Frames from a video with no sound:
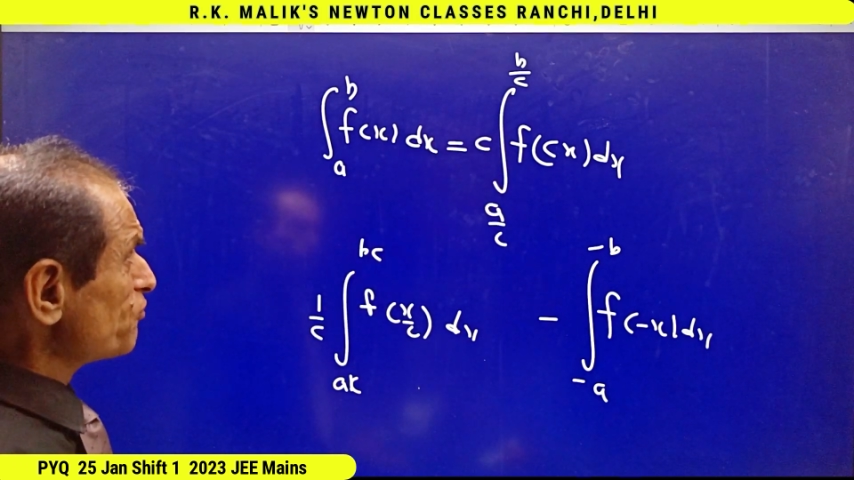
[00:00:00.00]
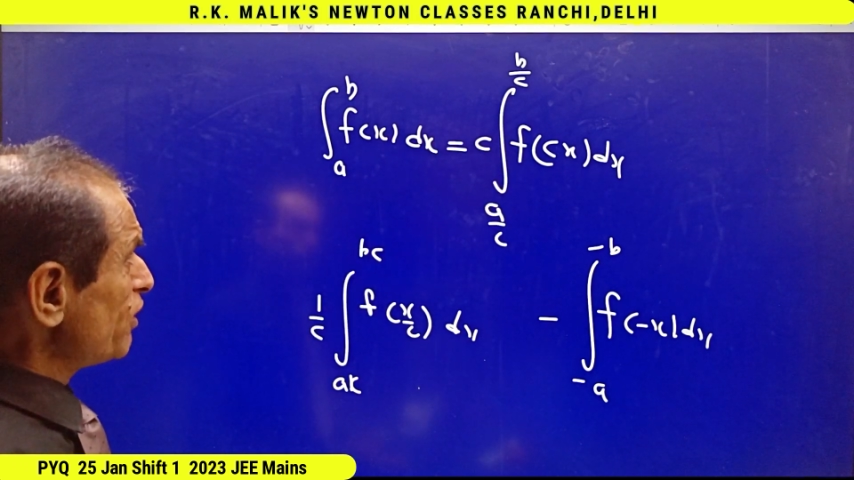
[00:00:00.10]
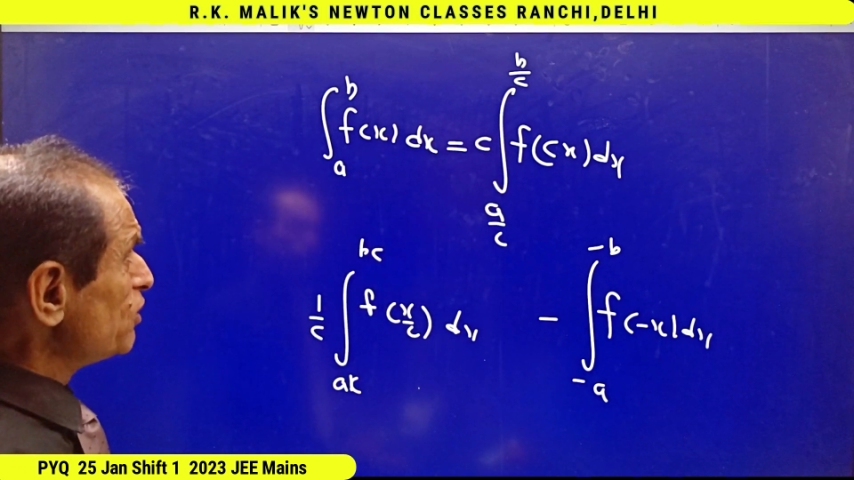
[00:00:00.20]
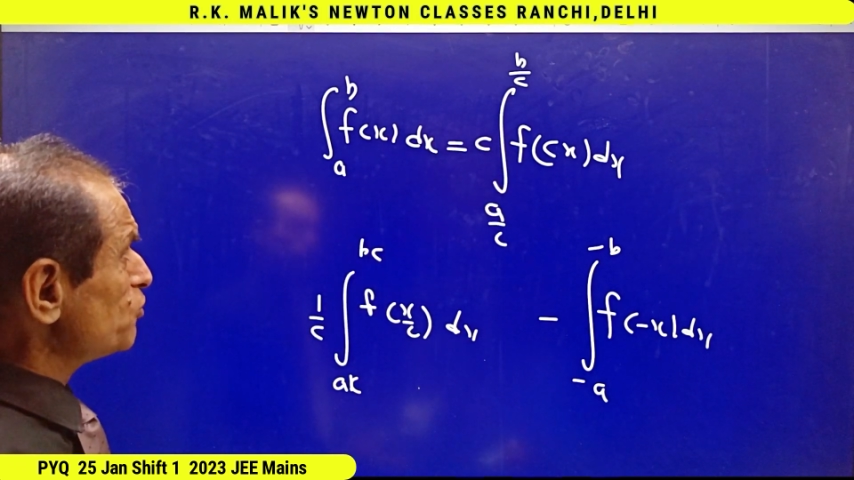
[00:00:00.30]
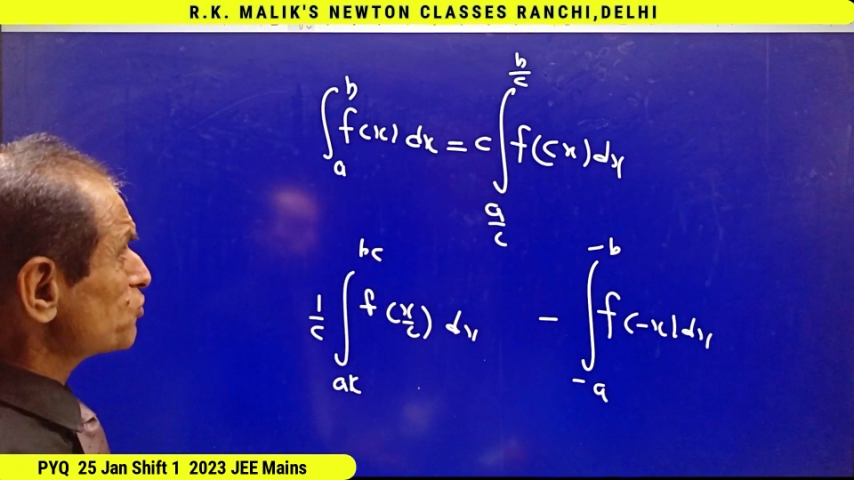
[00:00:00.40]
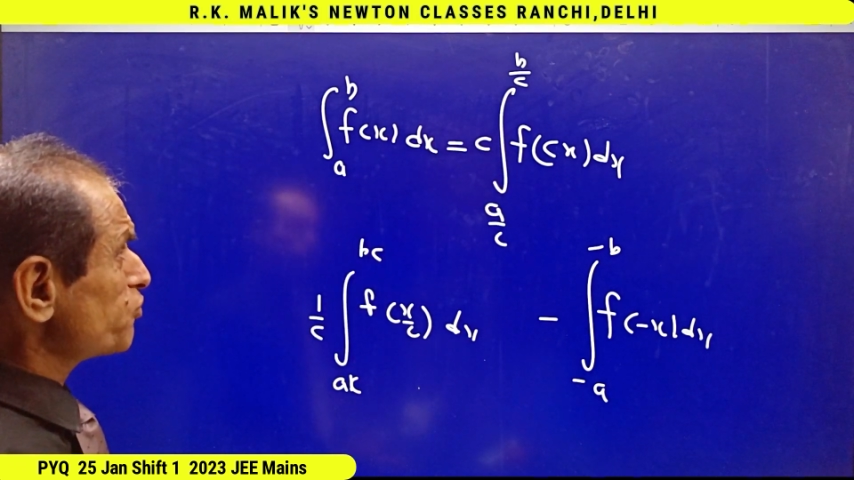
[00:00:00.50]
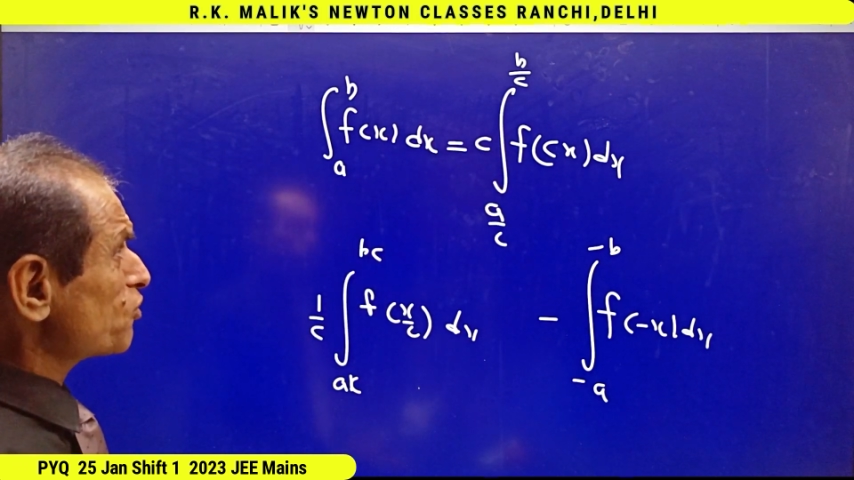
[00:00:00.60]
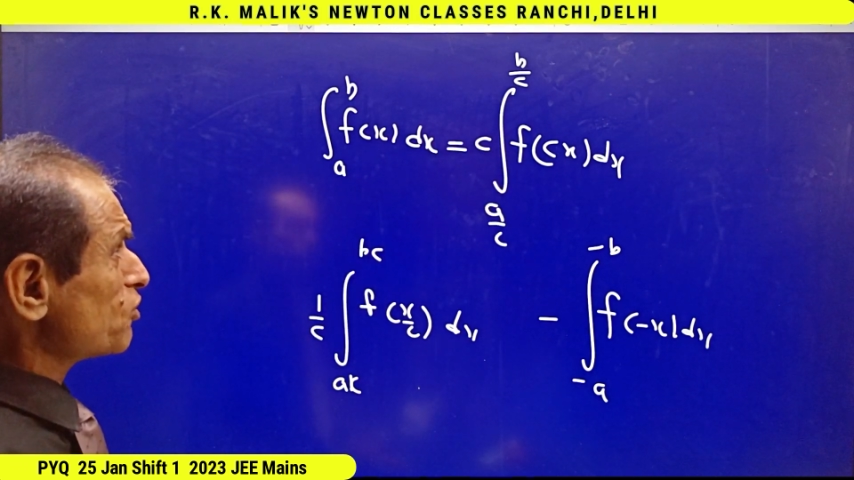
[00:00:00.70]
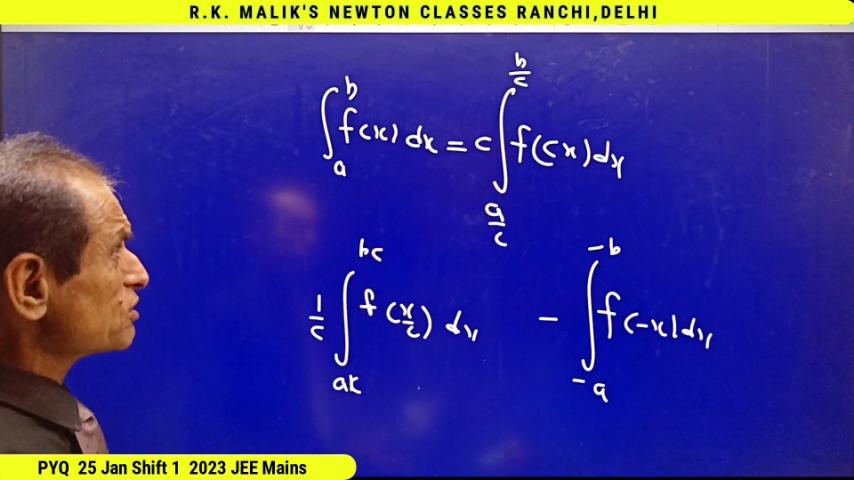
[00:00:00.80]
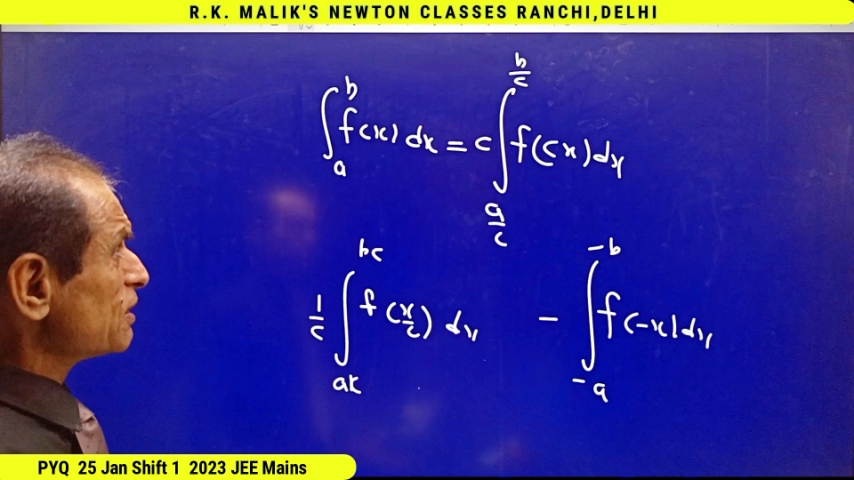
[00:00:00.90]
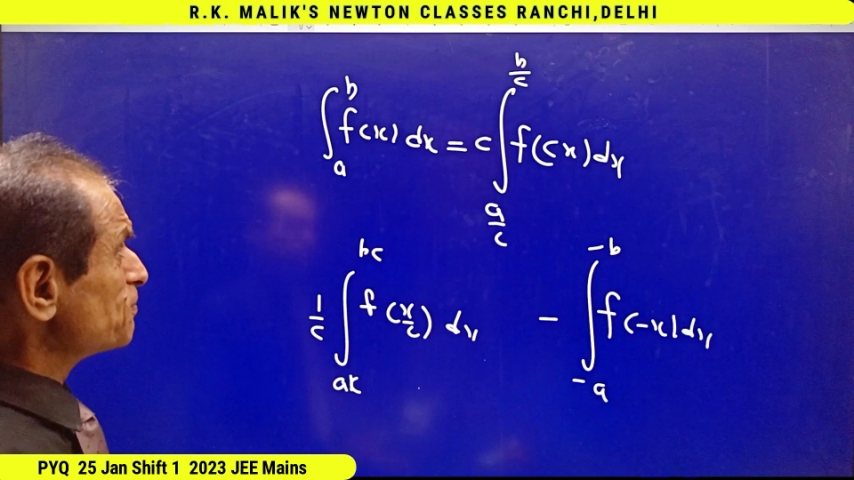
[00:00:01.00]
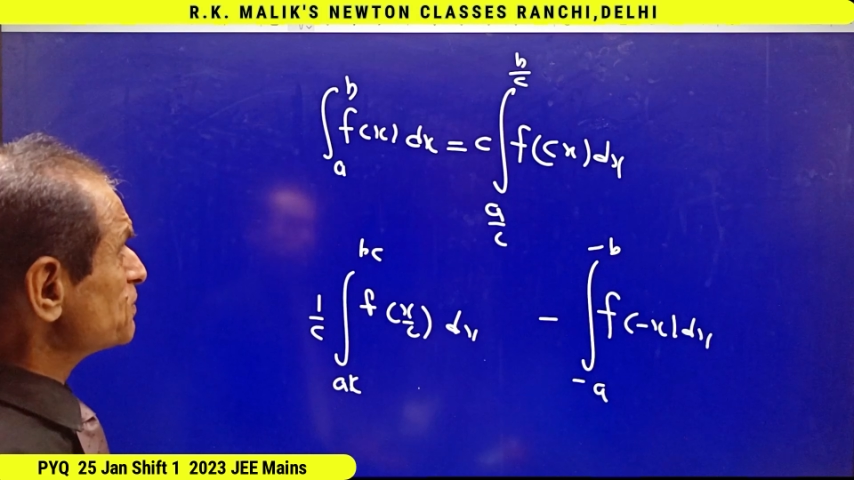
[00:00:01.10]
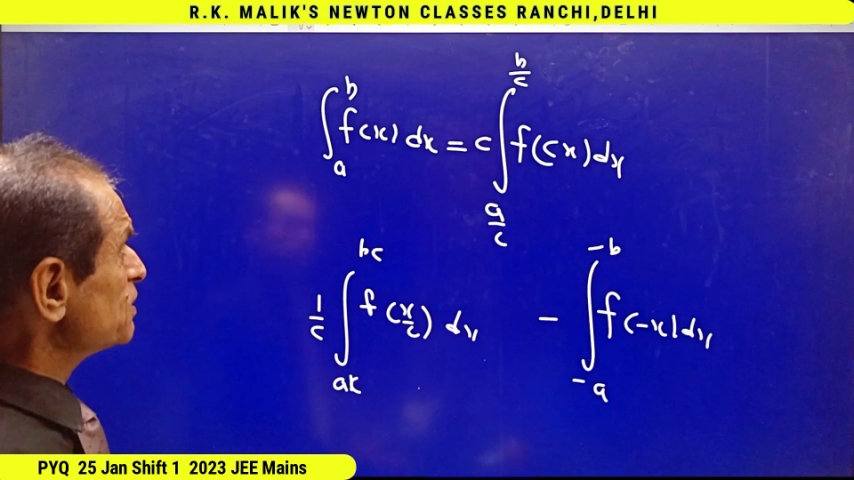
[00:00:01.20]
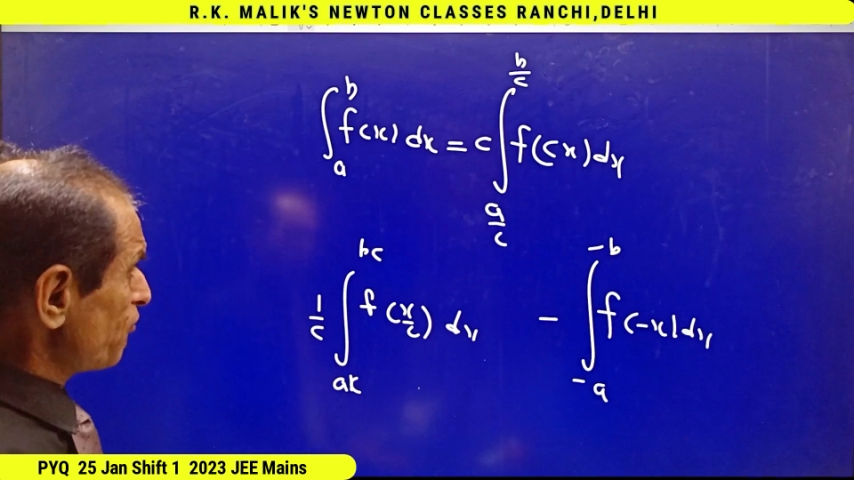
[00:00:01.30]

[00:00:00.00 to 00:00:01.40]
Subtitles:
very useful concepts.